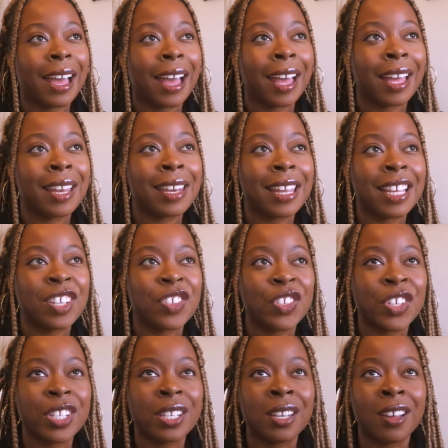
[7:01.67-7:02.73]
and it's
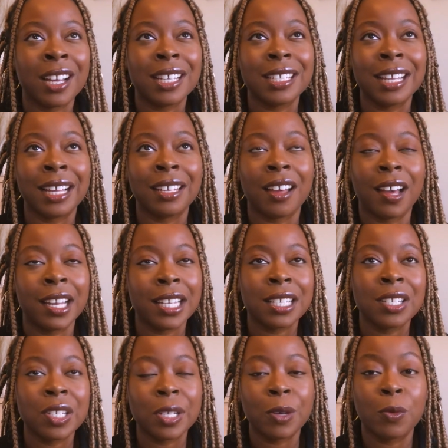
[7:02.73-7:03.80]
just a nice thing that I
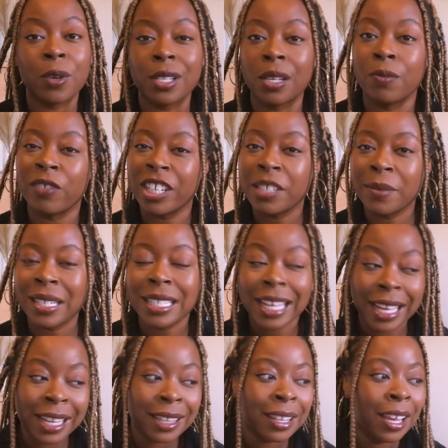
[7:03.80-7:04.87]
listen to whilst I'm brushing my
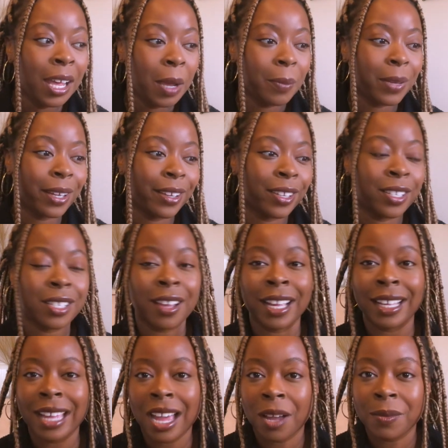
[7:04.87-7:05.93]
teeth, because I
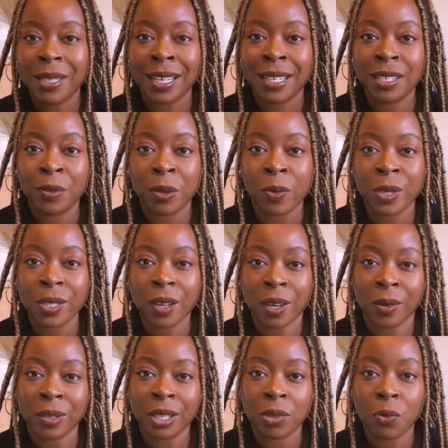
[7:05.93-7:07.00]
get updated with what's going
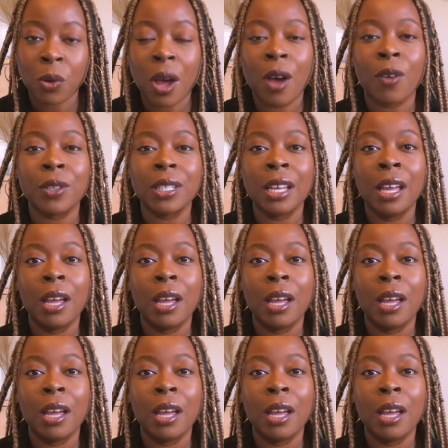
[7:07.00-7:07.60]
on in the world,